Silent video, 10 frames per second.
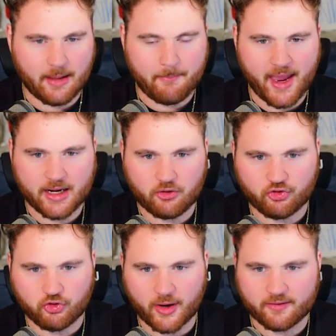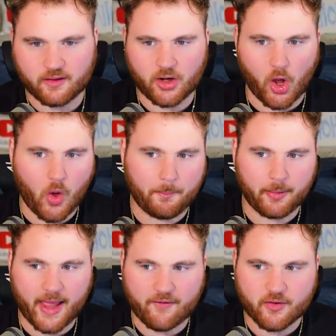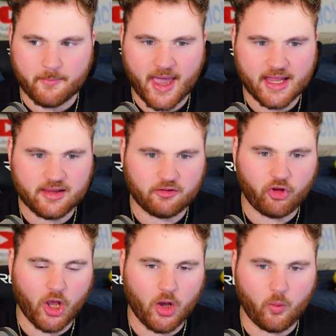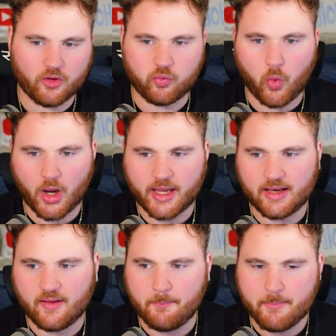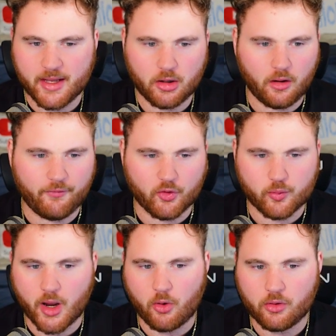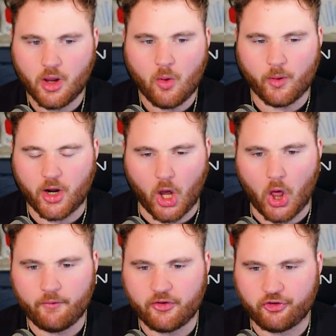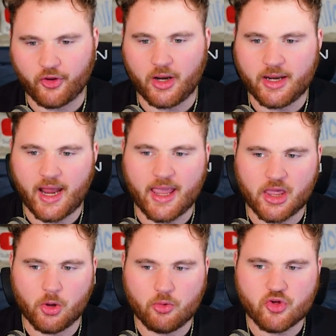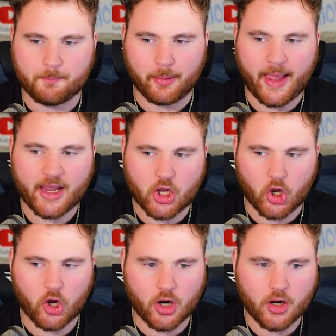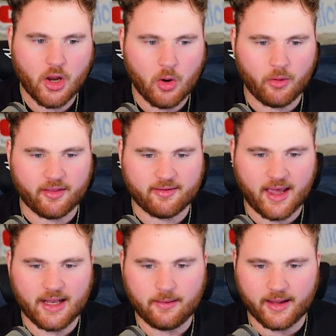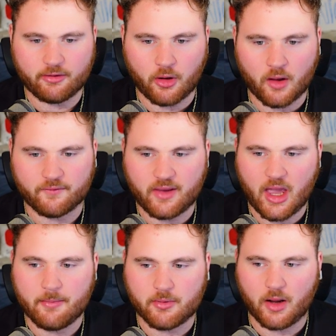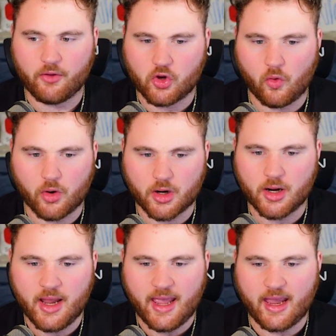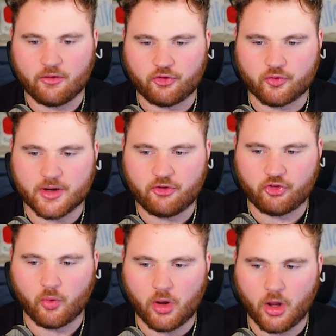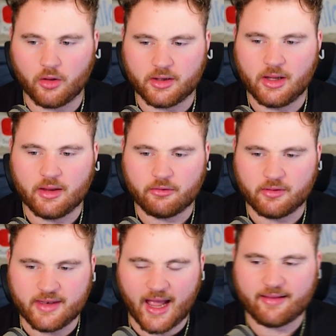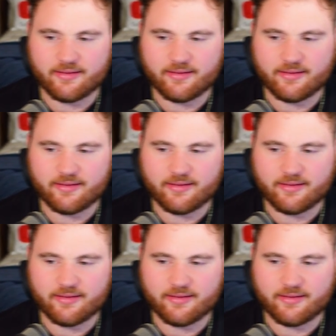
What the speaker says: A man is dressed in all black from head to toe, was walking in the middle of the road when all of a sudden a huge black car with its headlights off came around the corner and screeched to a halt, not